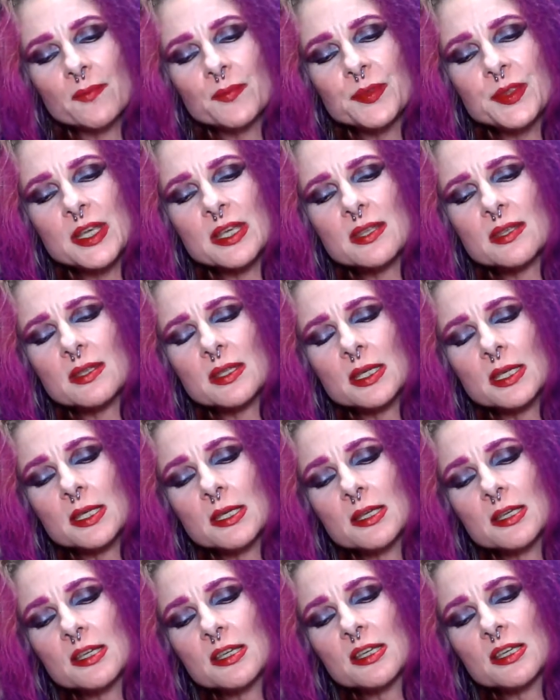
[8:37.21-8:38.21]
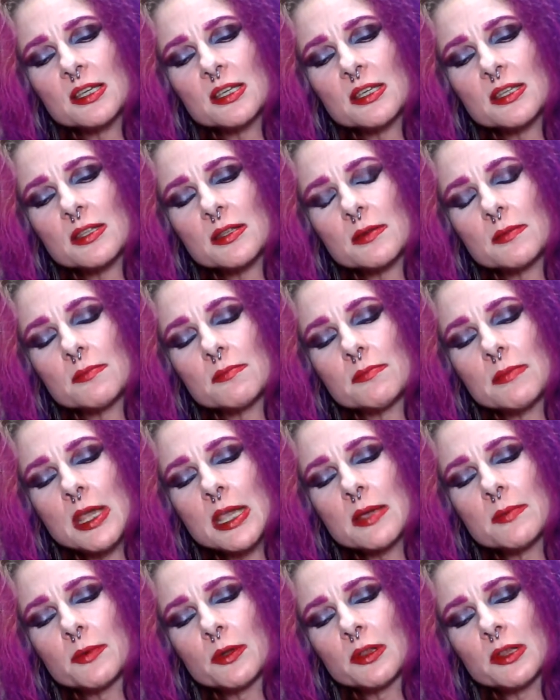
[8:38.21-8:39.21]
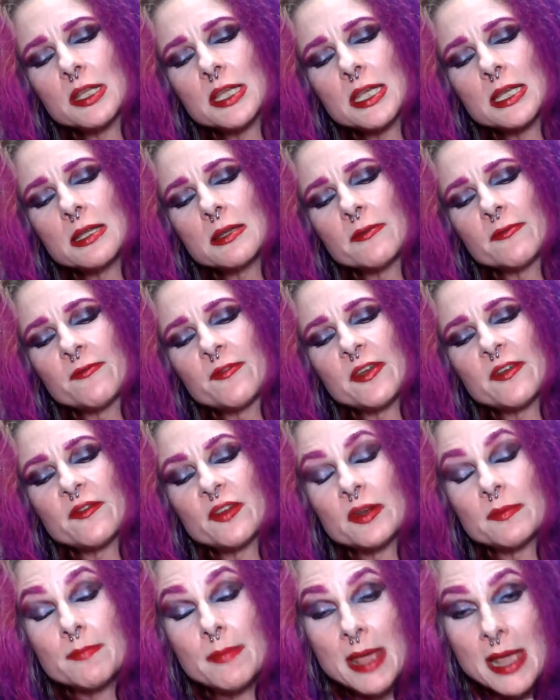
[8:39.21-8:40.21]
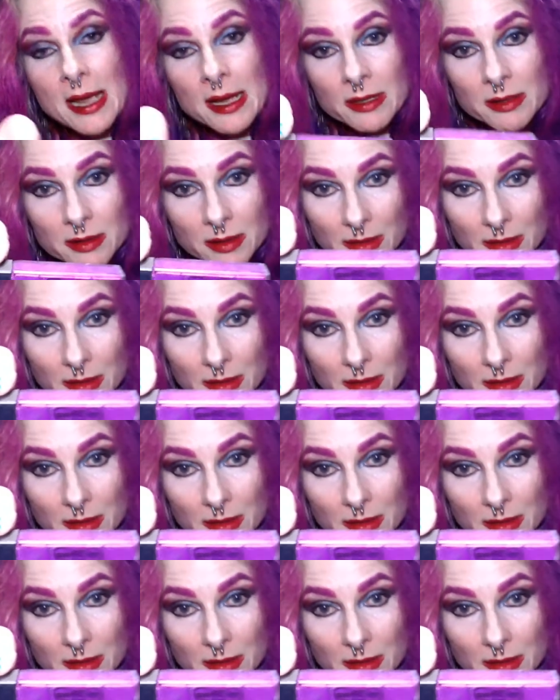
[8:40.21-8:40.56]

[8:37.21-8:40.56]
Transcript: this is Maybelline Vivid Matte